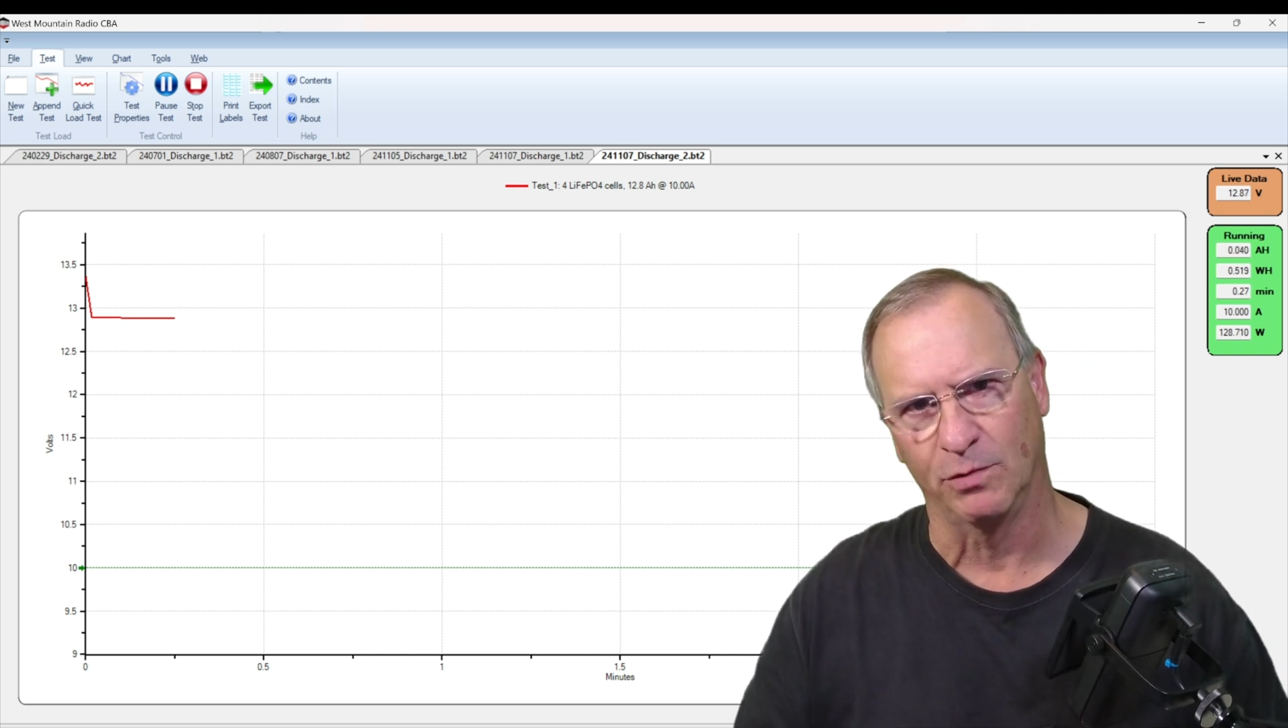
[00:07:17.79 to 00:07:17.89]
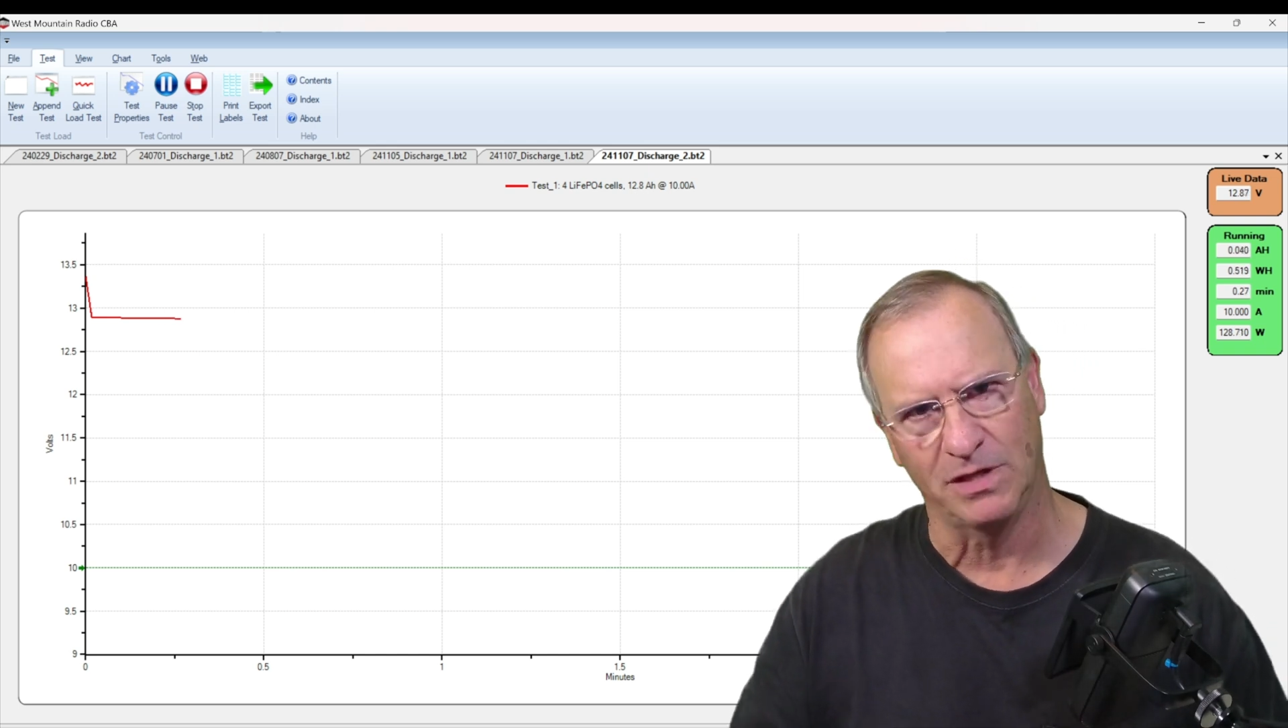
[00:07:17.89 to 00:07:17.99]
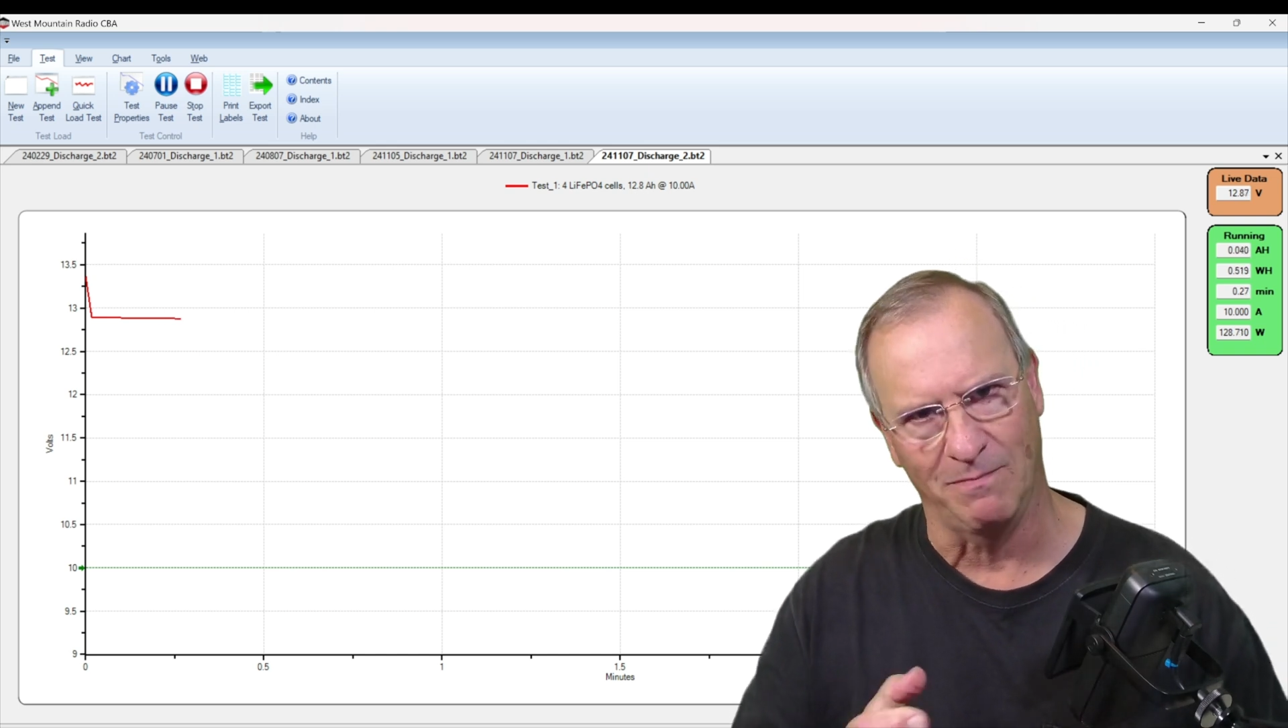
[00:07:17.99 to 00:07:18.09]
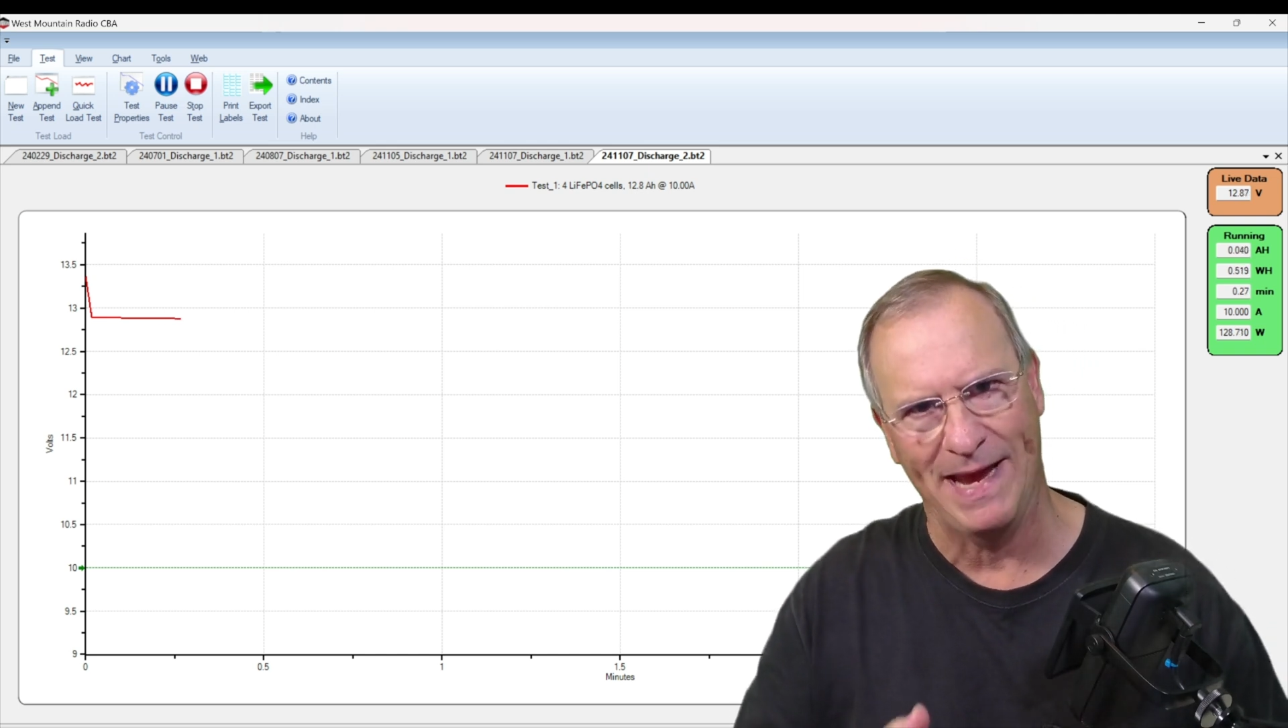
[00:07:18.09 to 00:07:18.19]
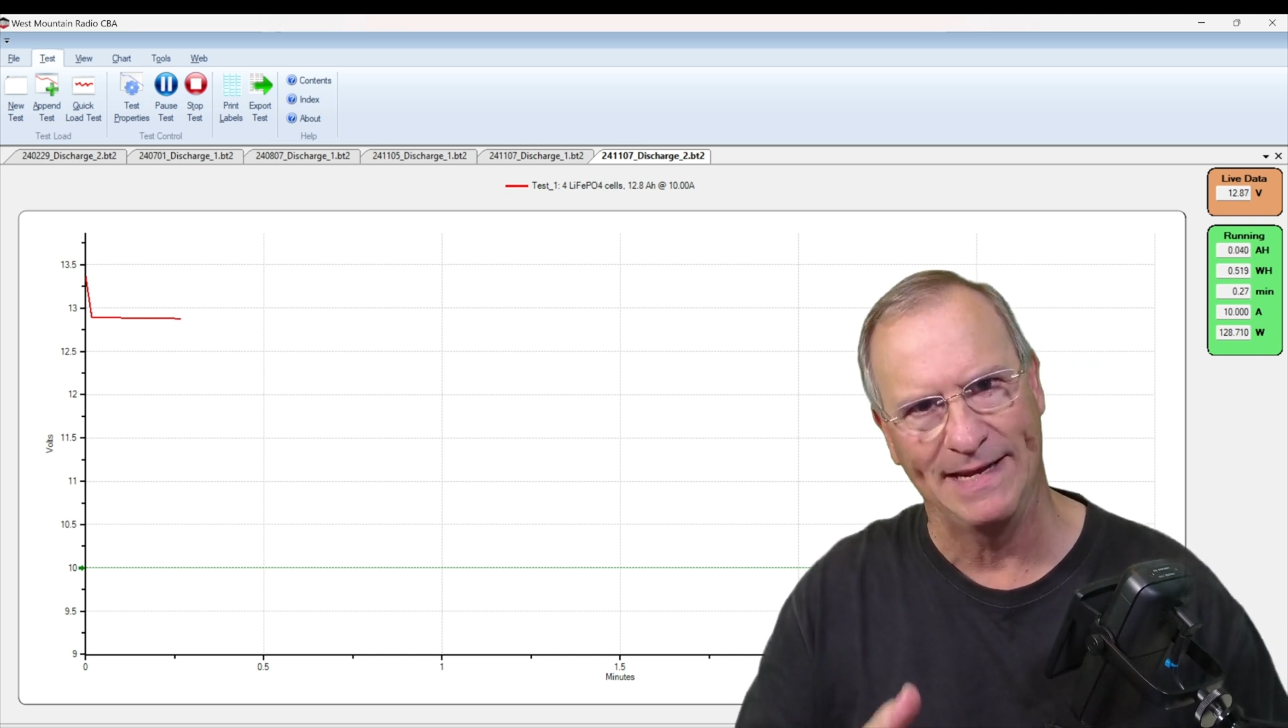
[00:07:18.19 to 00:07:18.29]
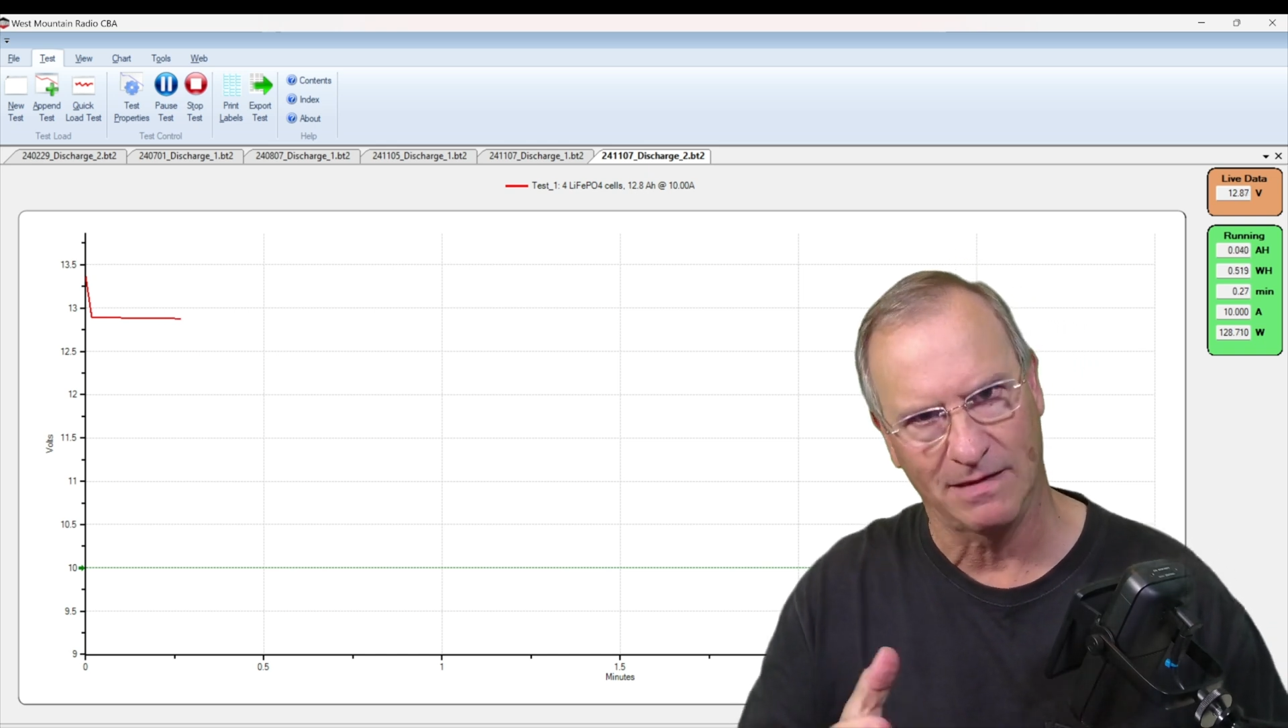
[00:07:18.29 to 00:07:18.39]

with the main